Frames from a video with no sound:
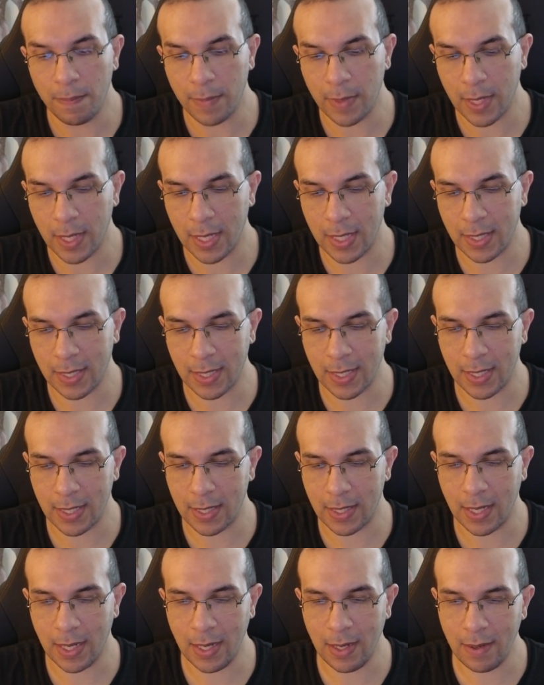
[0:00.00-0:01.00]
it's in
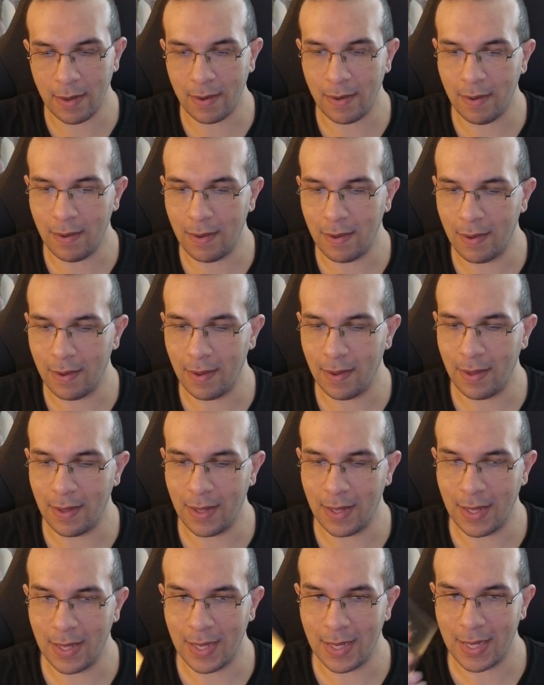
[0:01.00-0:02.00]
here.
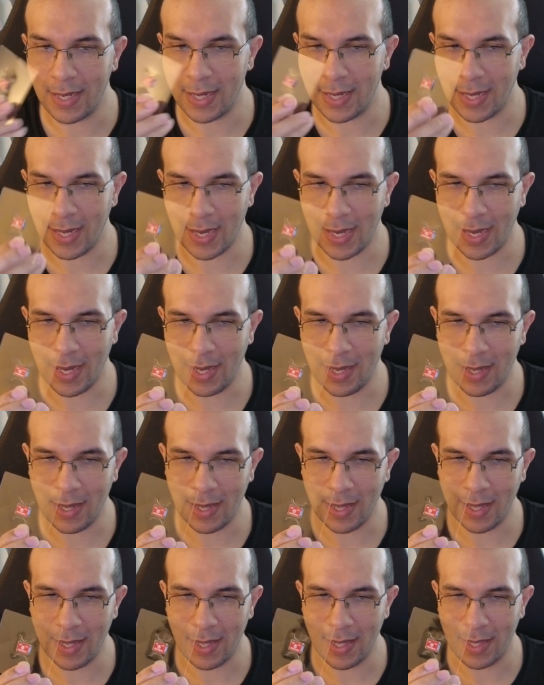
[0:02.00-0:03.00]
Yeah.
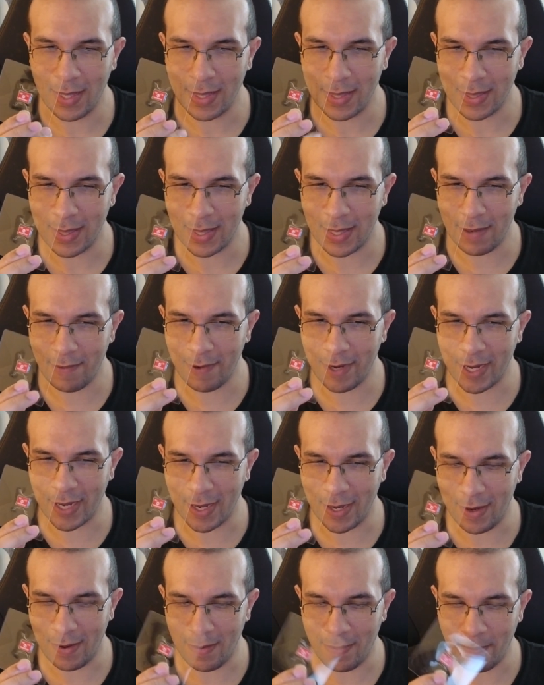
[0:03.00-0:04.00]
There we go.
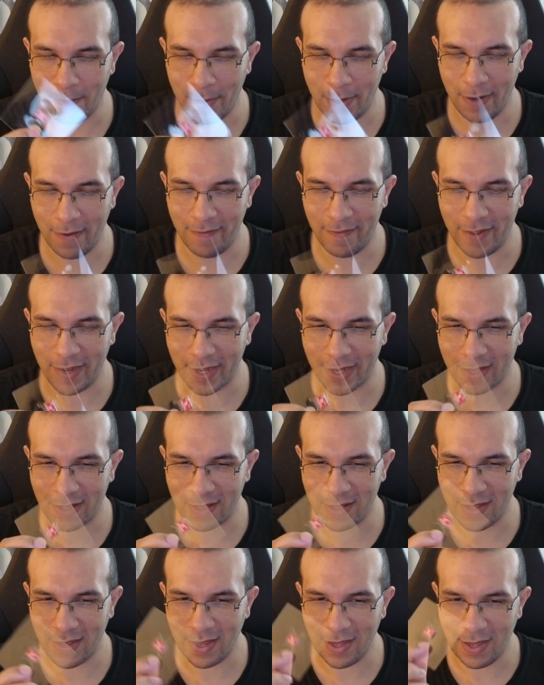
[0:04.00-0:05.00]
Perfect.
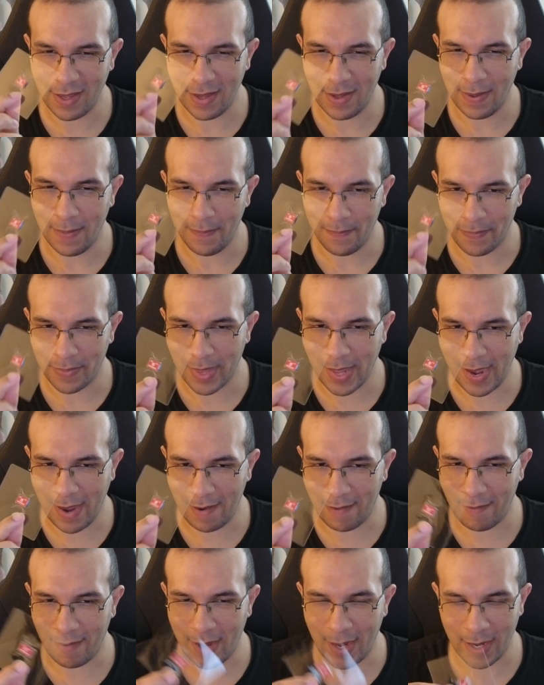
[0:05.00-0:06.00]
Now
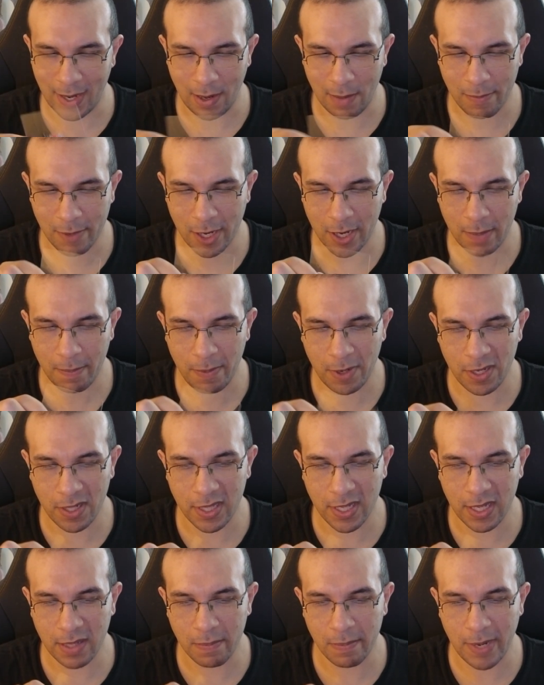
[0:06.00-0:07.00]
I am going to put
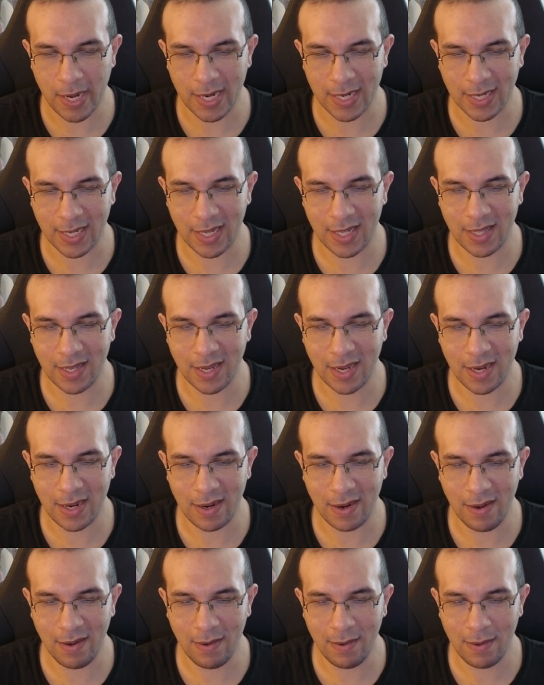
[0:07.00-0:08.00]
it back in
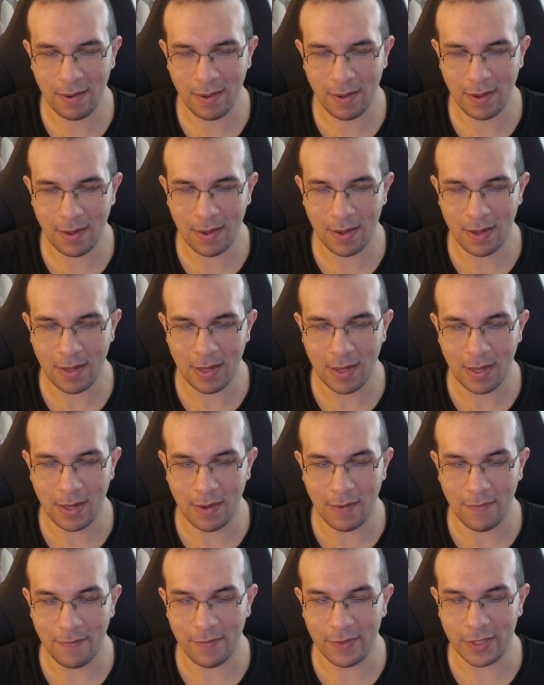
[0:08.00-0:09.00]
here
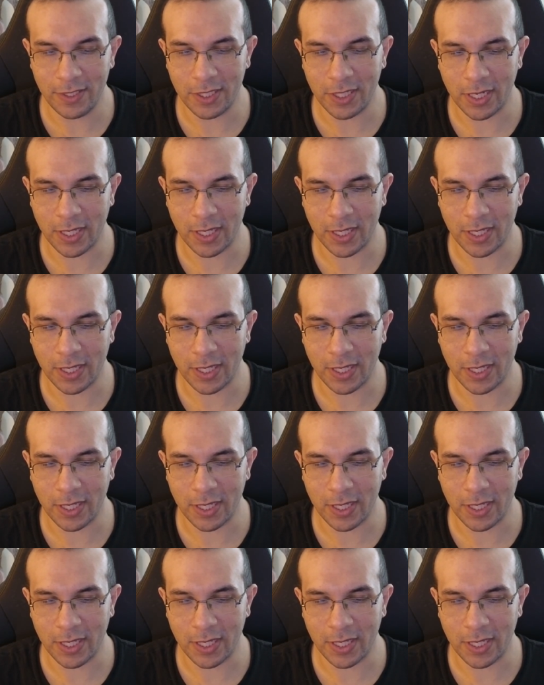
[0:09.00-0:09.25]
just